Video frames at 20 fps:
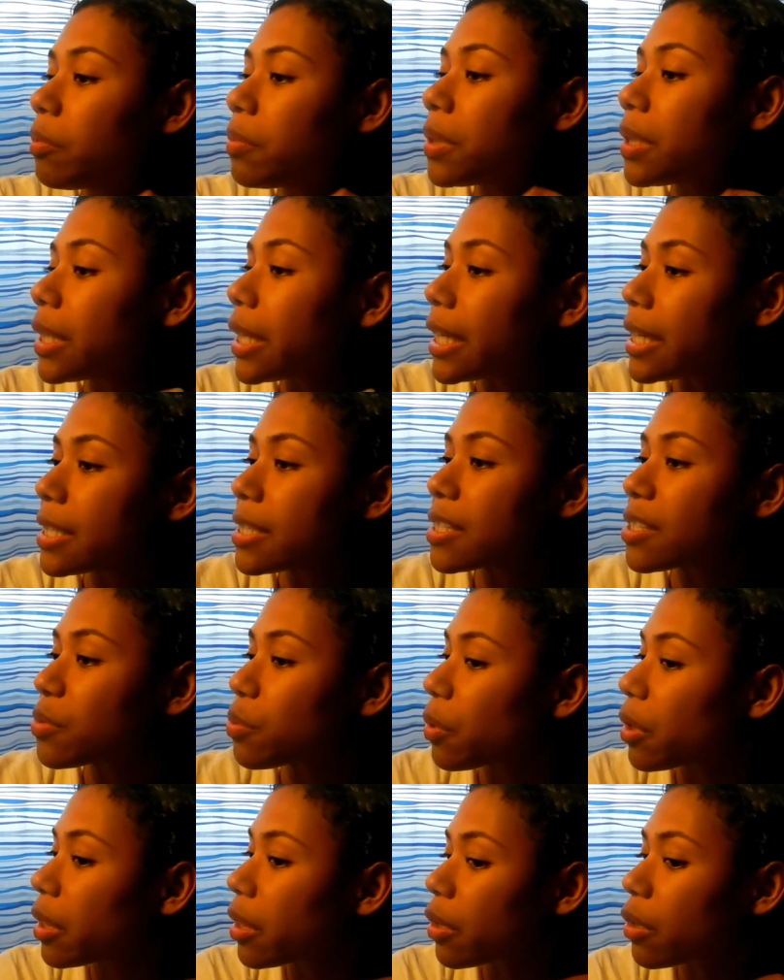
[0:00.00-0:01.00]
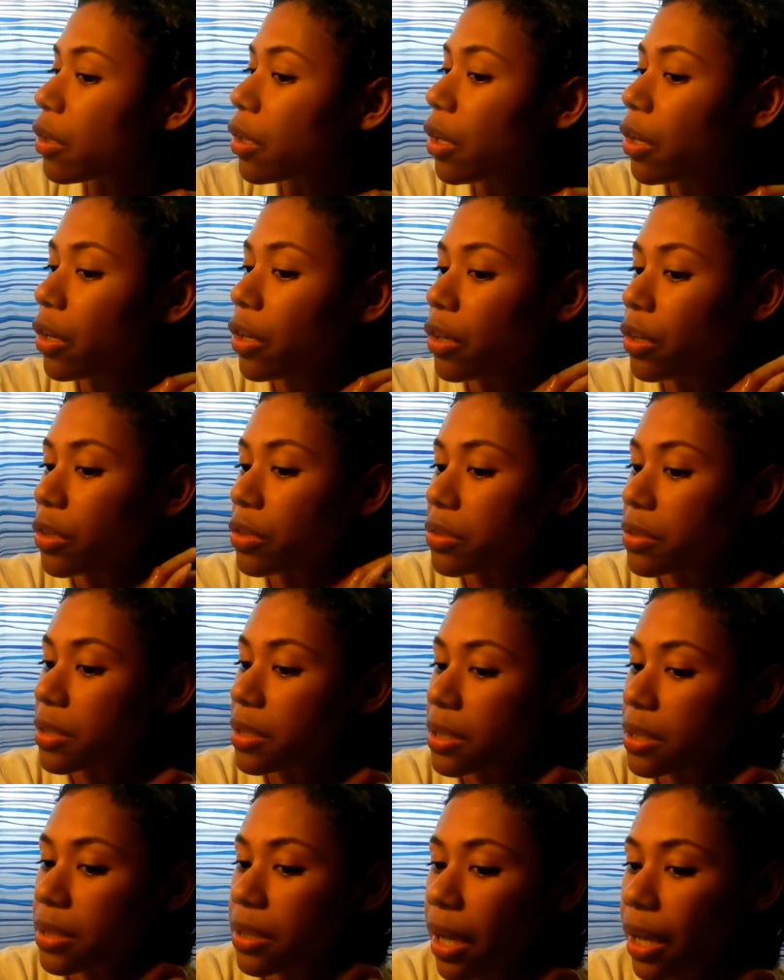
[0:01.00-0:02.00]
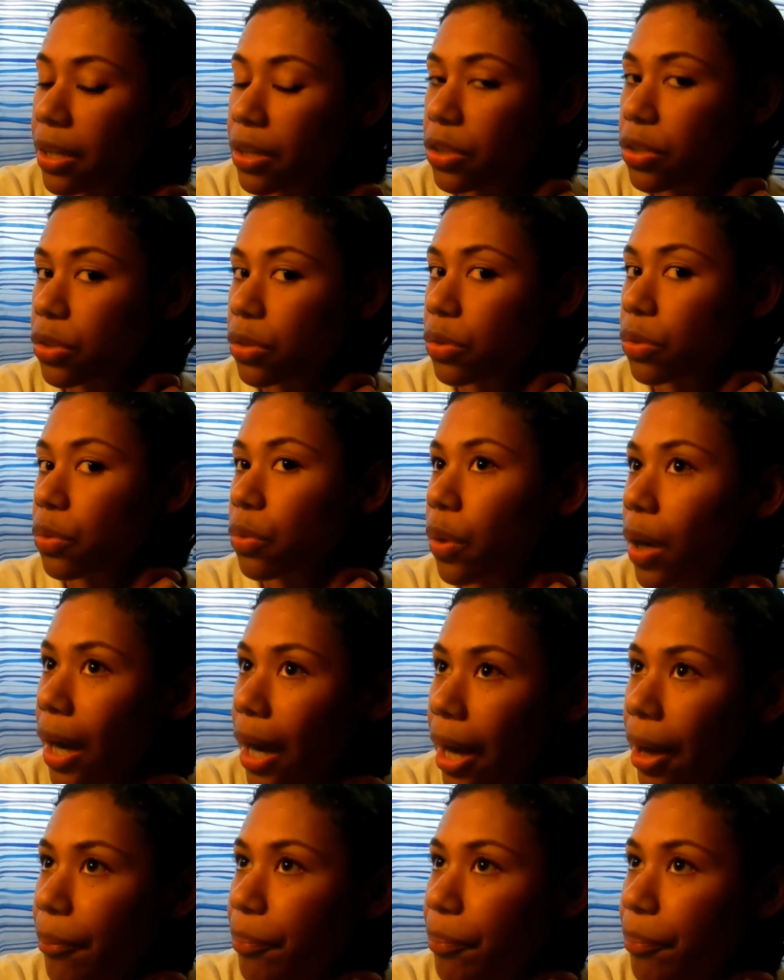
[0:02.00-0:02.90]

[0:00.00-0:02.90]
places where the curls start to